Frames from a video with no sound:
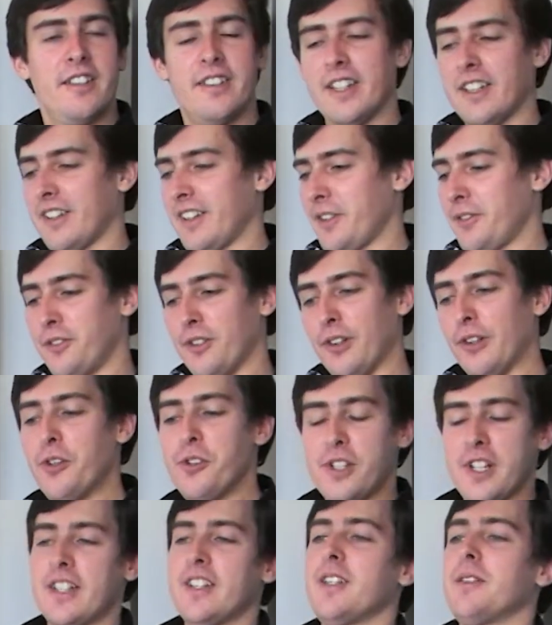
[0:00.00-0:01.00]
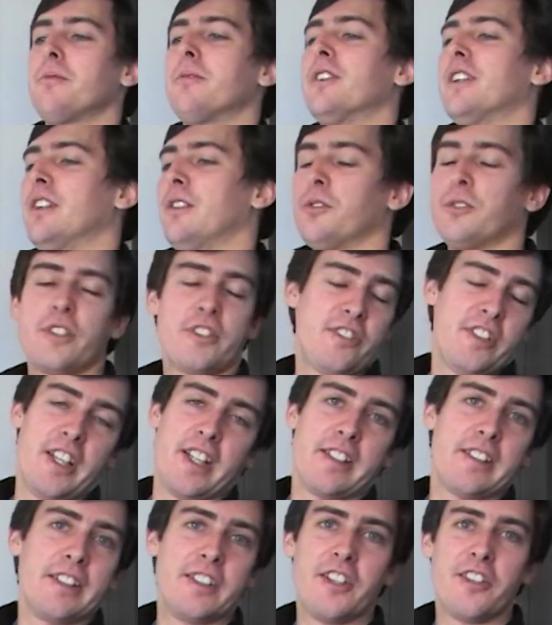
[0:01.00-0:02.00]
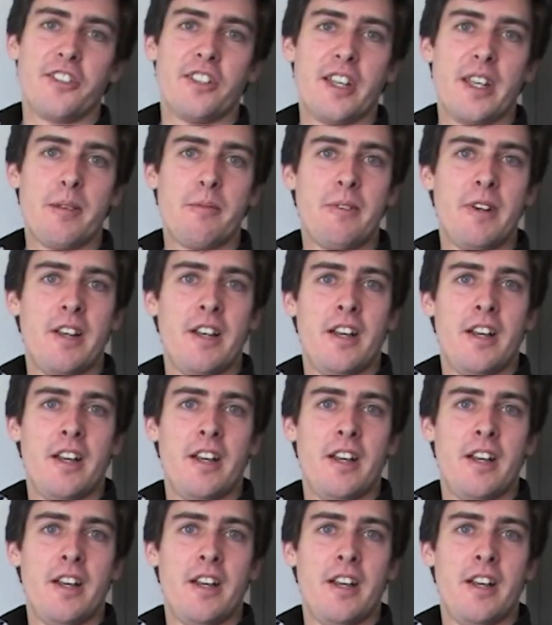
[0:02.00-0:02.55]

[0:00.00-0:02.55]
that if you look at them, they look exactly the same.